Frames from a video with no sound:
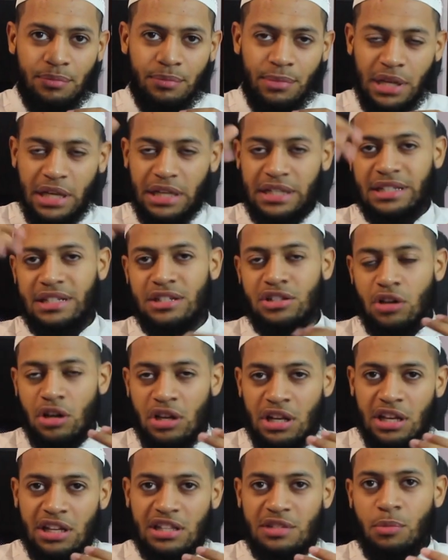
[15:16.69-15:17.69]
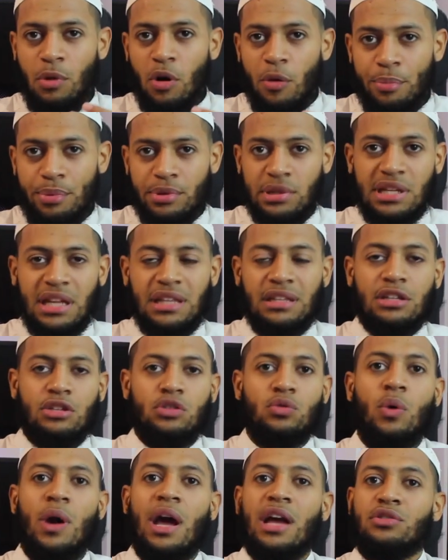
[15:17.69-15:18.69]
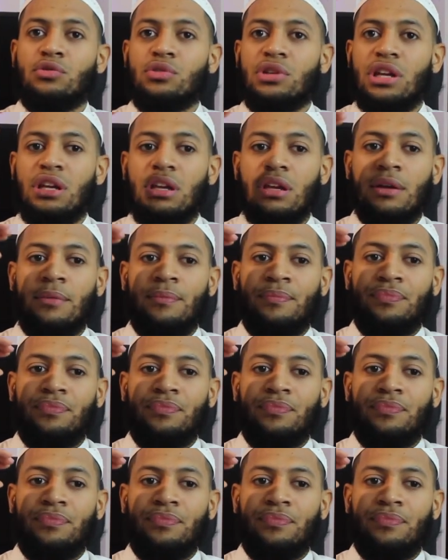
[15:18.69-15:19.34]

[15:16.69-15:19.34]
because it's only a small percentage who actually